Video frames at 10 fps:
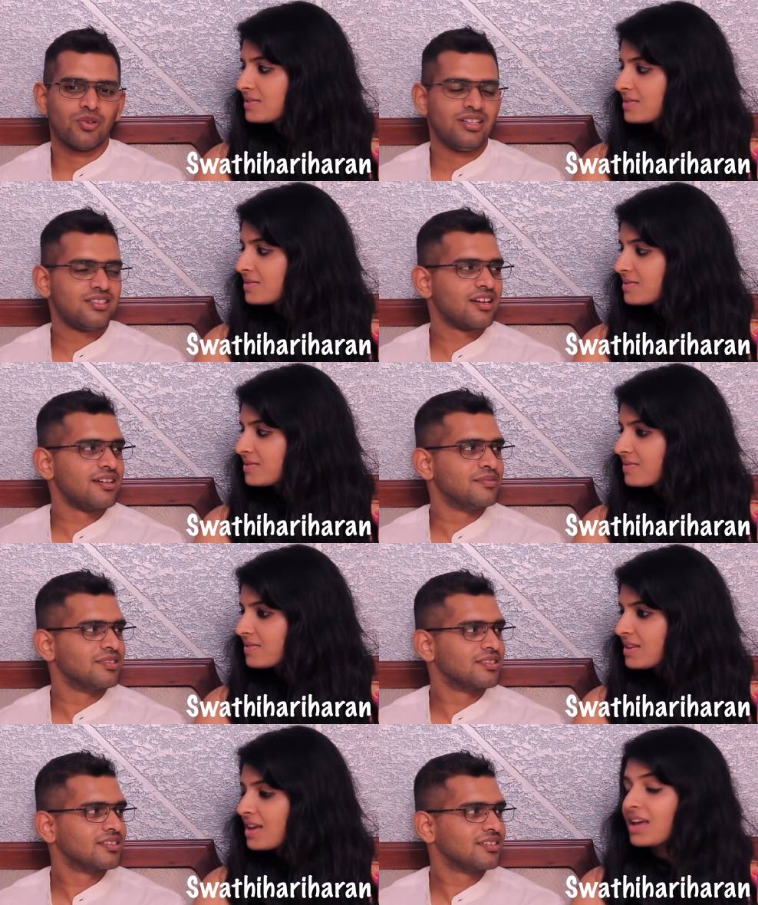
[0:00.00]
Speaker 1: of the wind
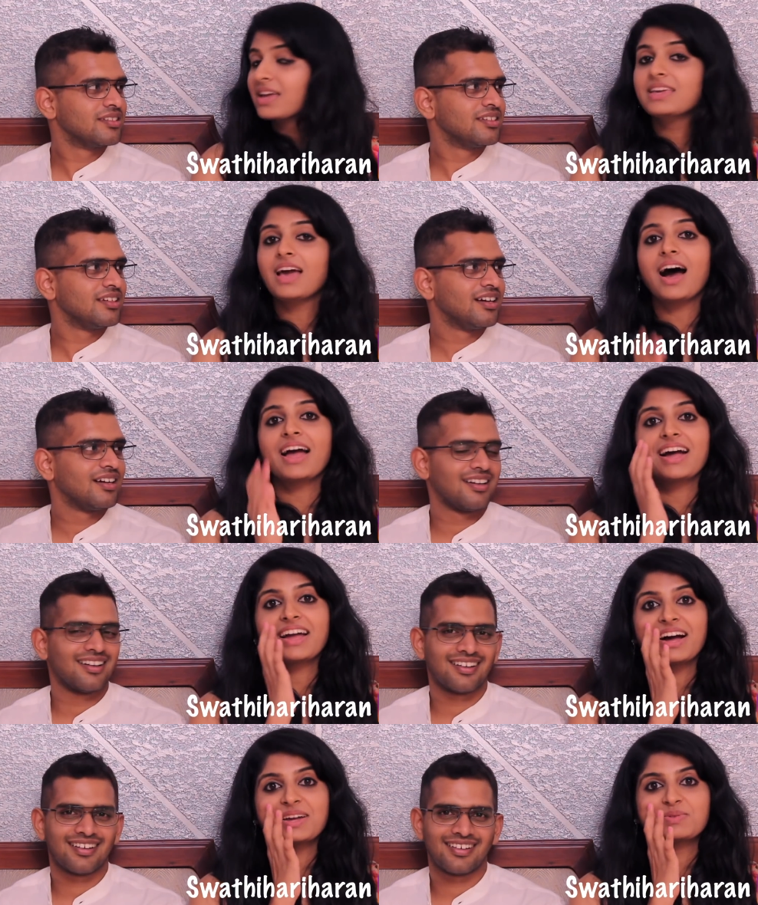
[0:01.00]
chimes. Yeah,
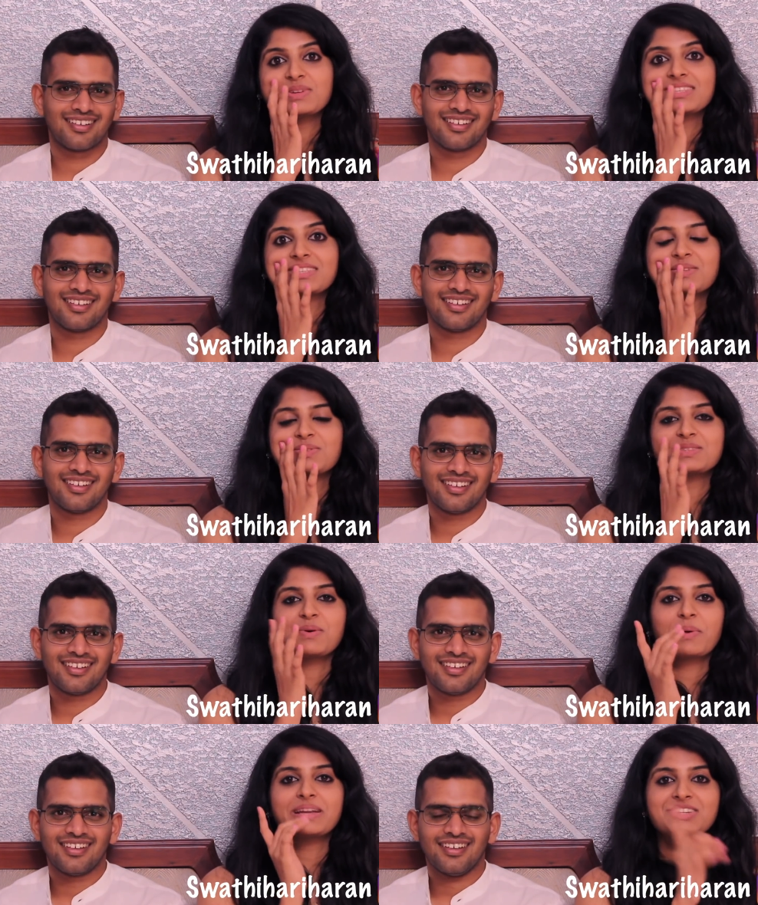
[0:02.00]
yeah, yeah,
Speaker 2: It was it was
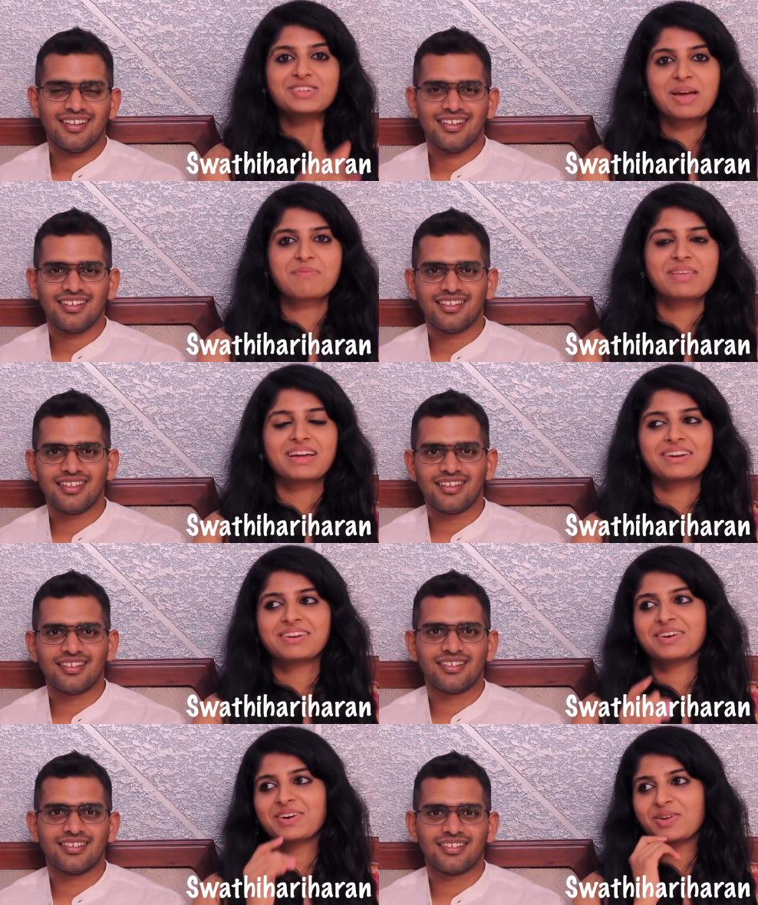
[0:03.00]
a wind chime that
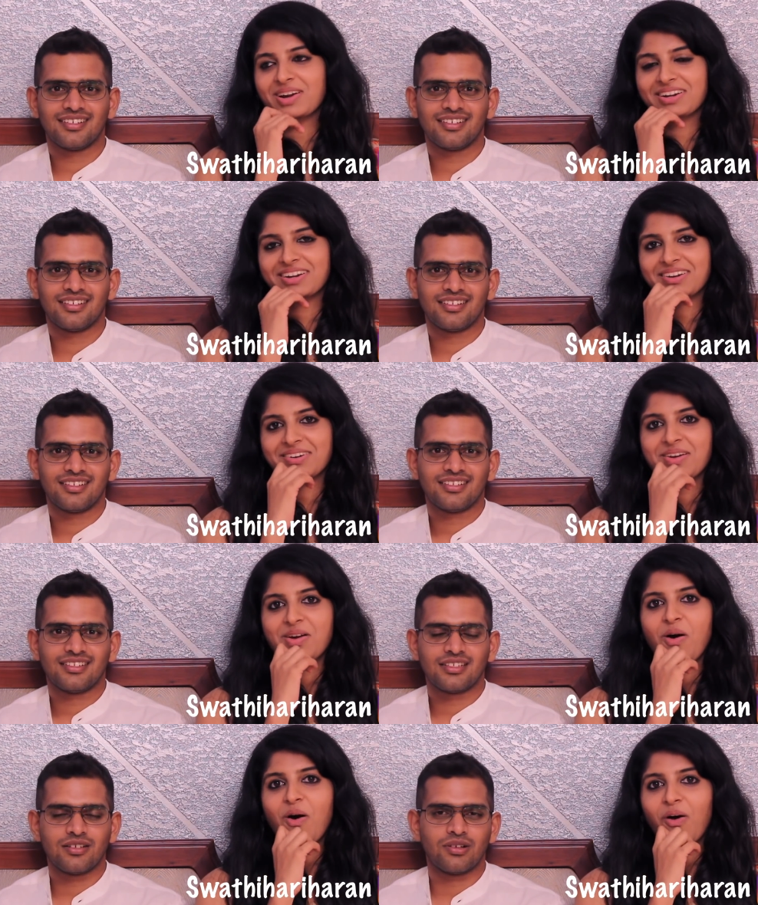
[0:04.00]
yeah. uh, you had.
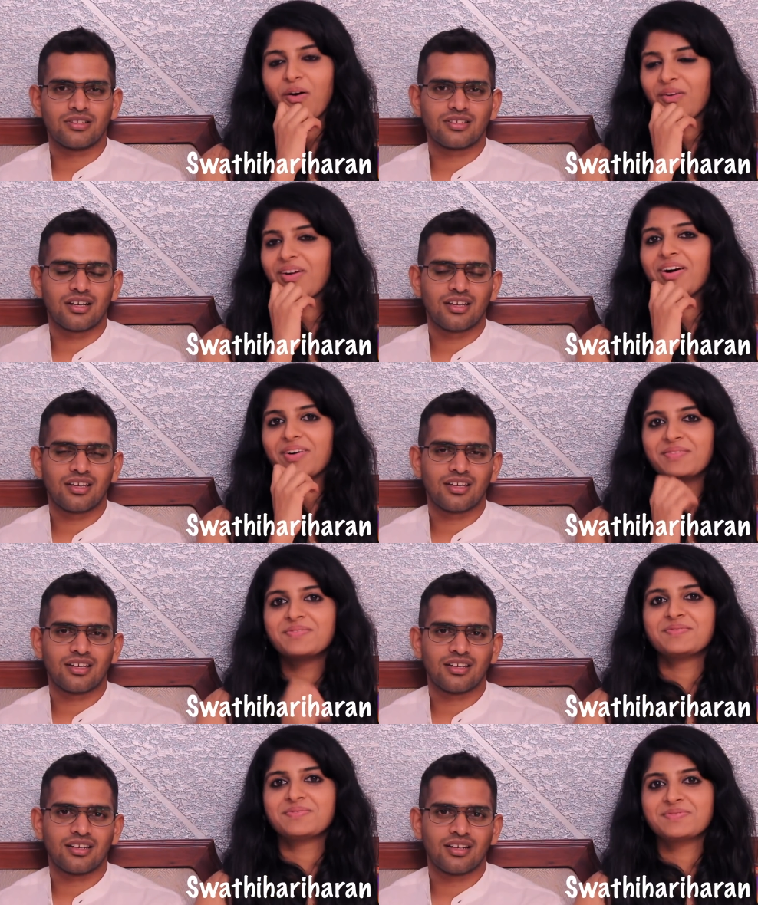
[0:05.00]
Speaker 1: She was studying
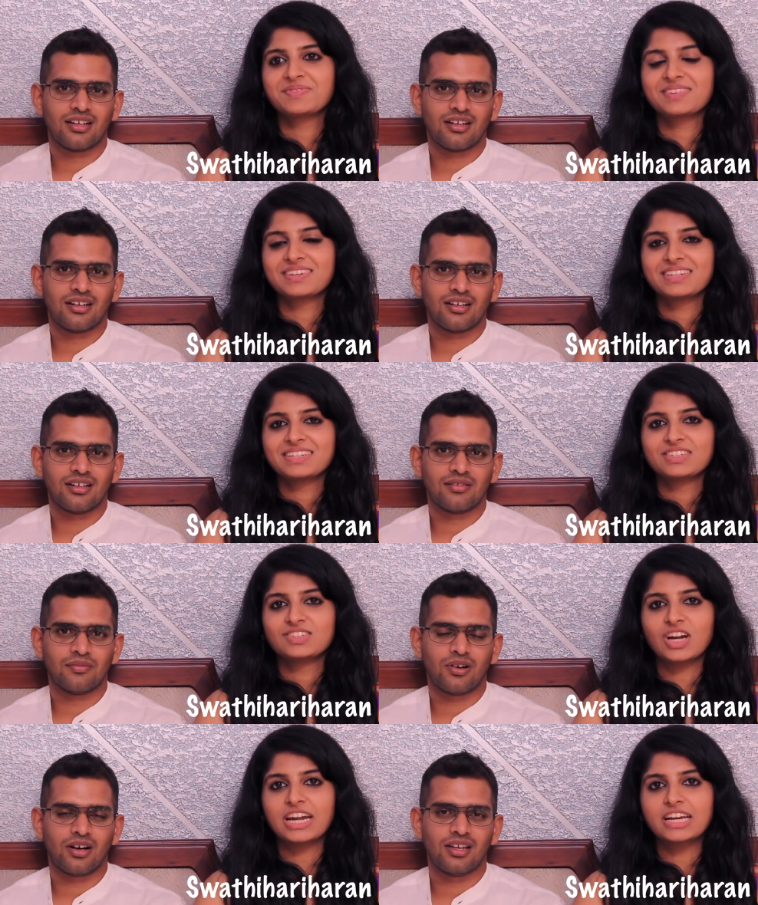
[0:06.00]
in uh,
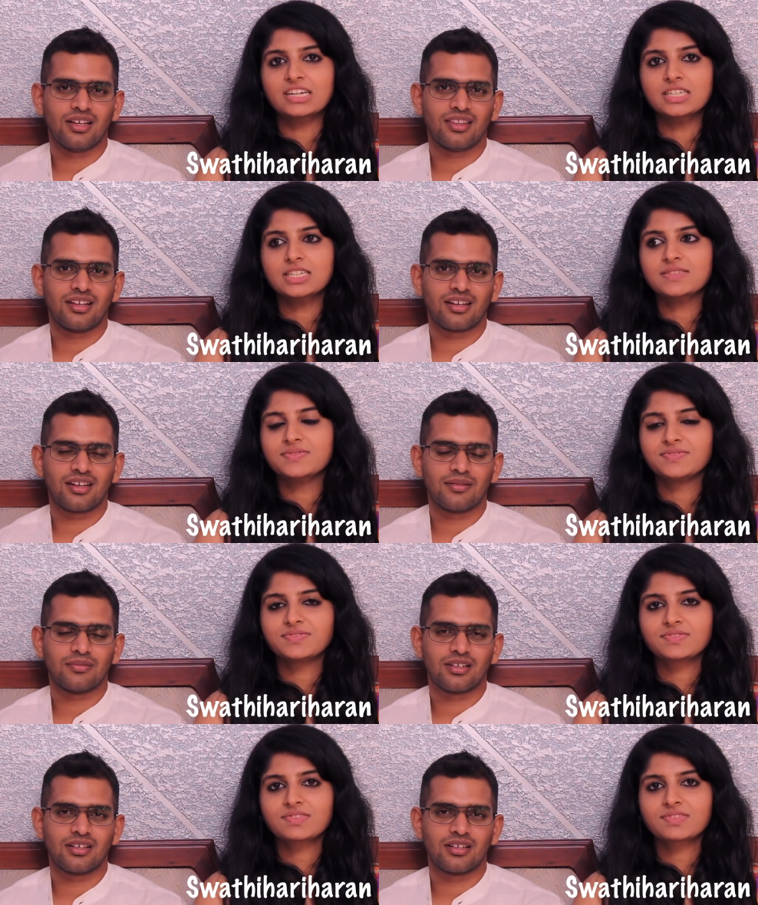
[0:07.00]
Mohali at that time,